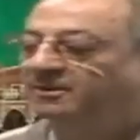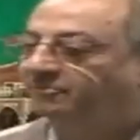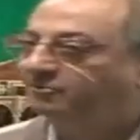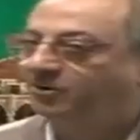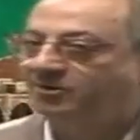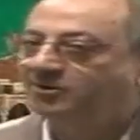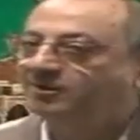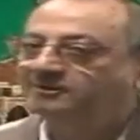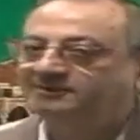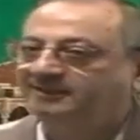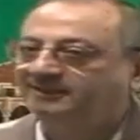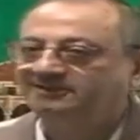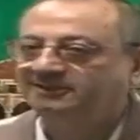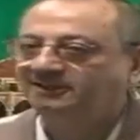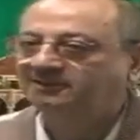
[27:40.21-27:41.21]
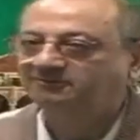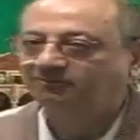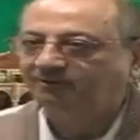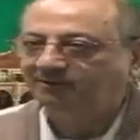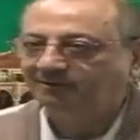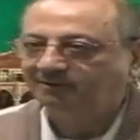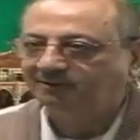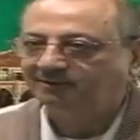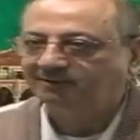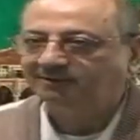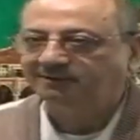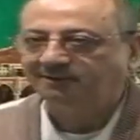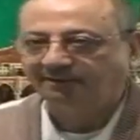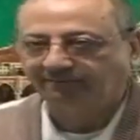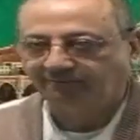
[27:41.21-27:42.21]
If you are not successful,
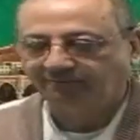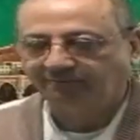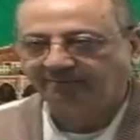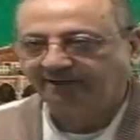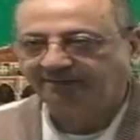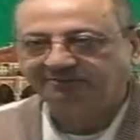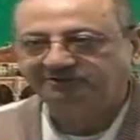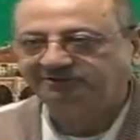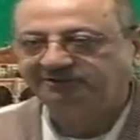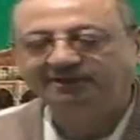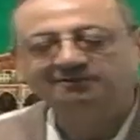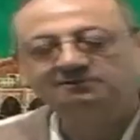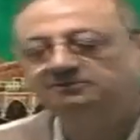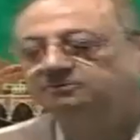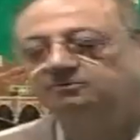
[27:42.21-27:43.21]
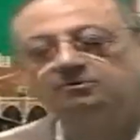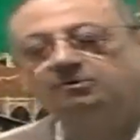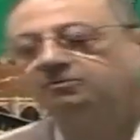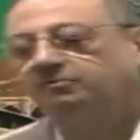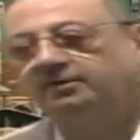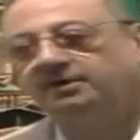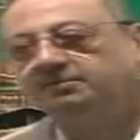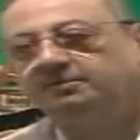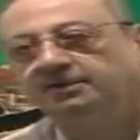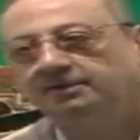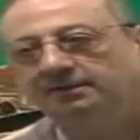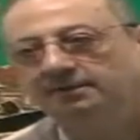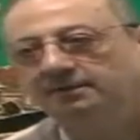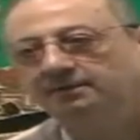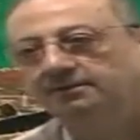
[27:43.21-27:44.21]
if you make mistakes, don't worry about
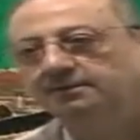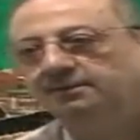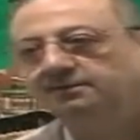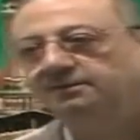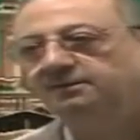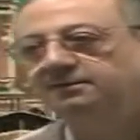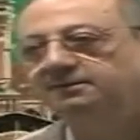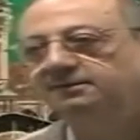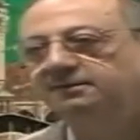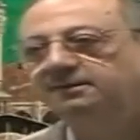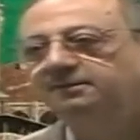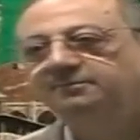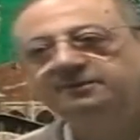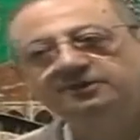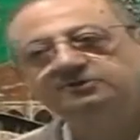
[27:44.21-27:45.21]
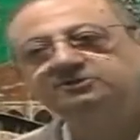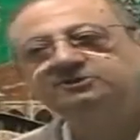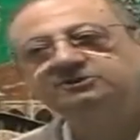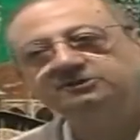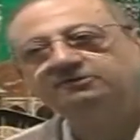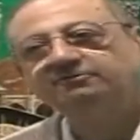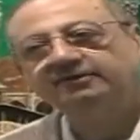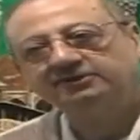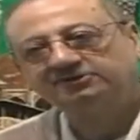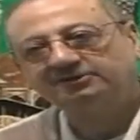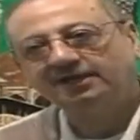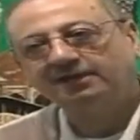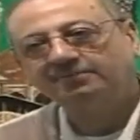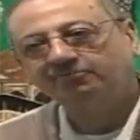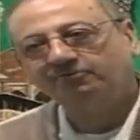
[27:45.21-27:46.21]
it. Because this is the first
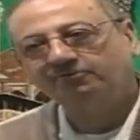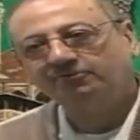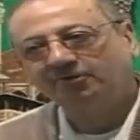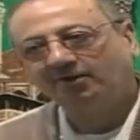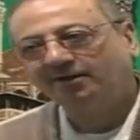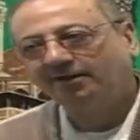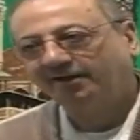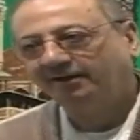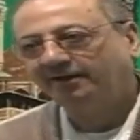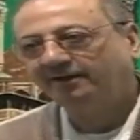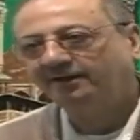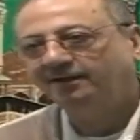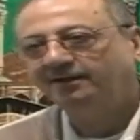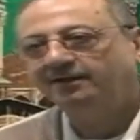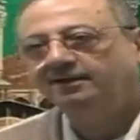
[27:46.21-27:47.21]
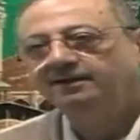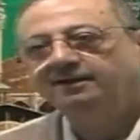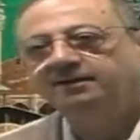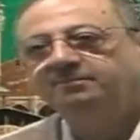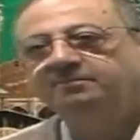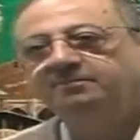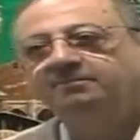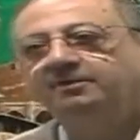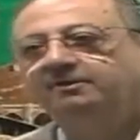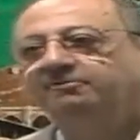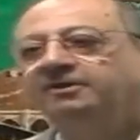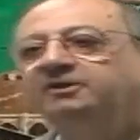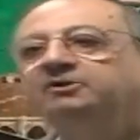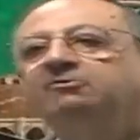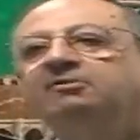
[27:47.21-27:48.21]
time you are learning, but
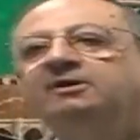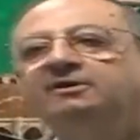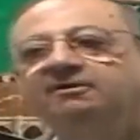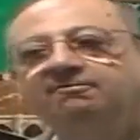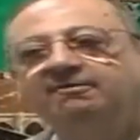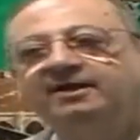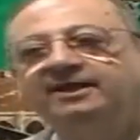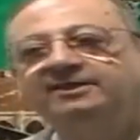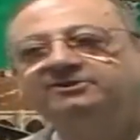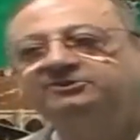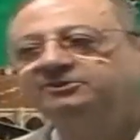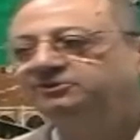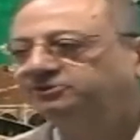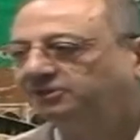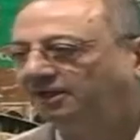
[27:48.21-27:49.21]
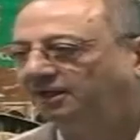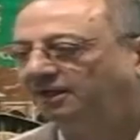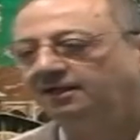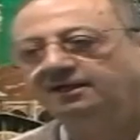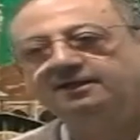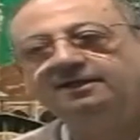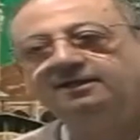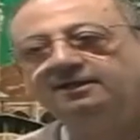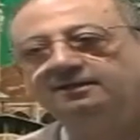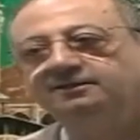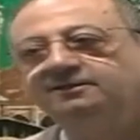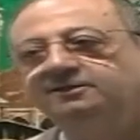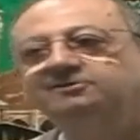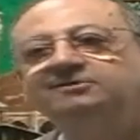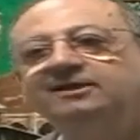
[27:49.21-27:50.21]
when you will revise, inshallah,
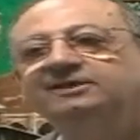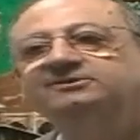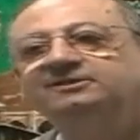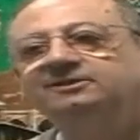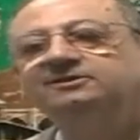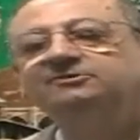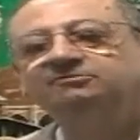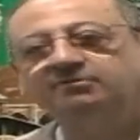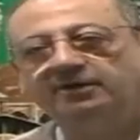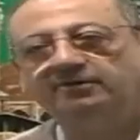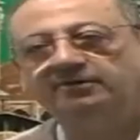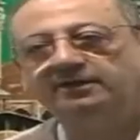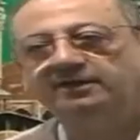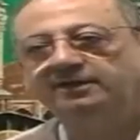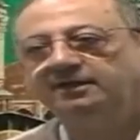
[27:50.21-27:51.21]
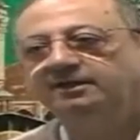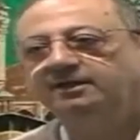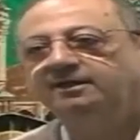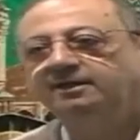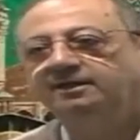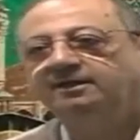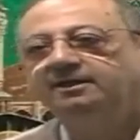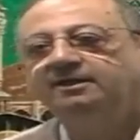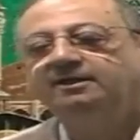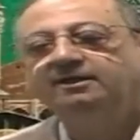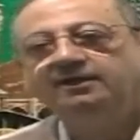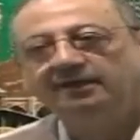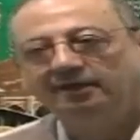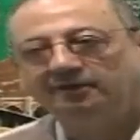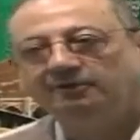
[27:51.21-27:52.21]
this lesson is very,
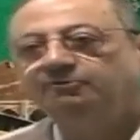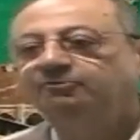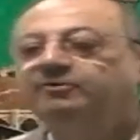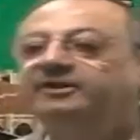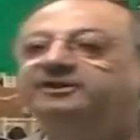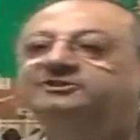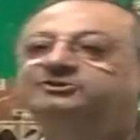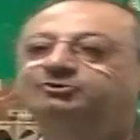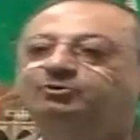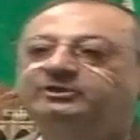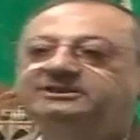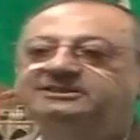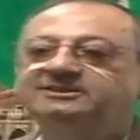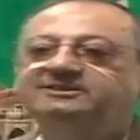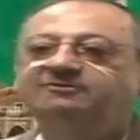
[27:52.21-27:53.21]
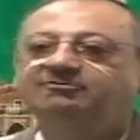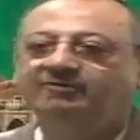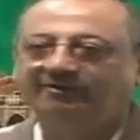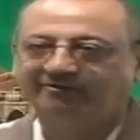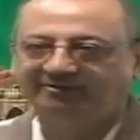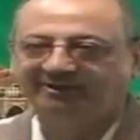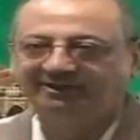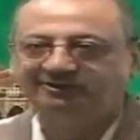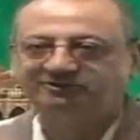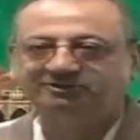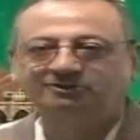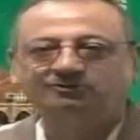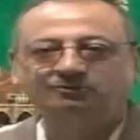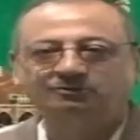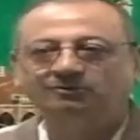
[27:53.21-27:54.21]
very sweet, very
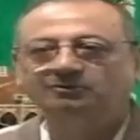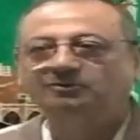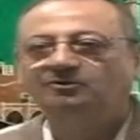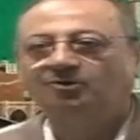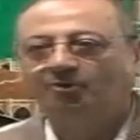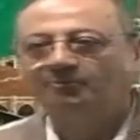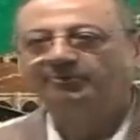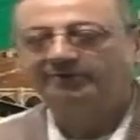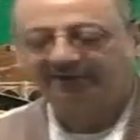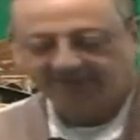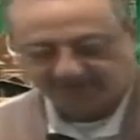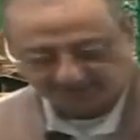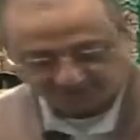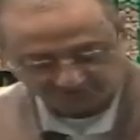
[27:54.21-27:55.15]
easy to comprehend,